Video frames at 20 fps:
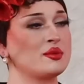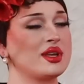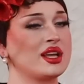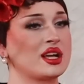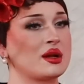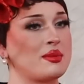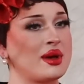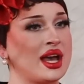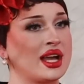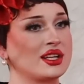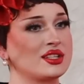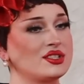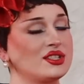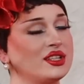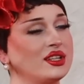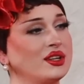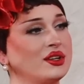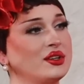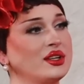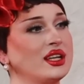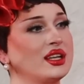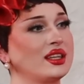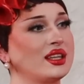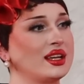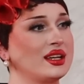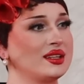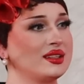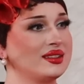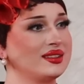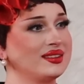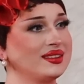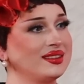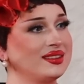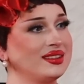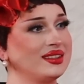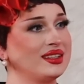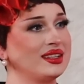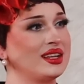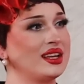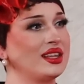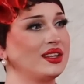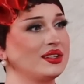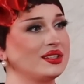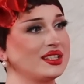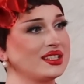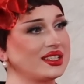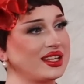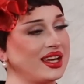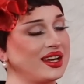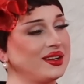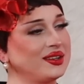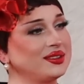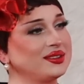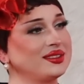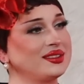be like a package deal. You get like a little discount.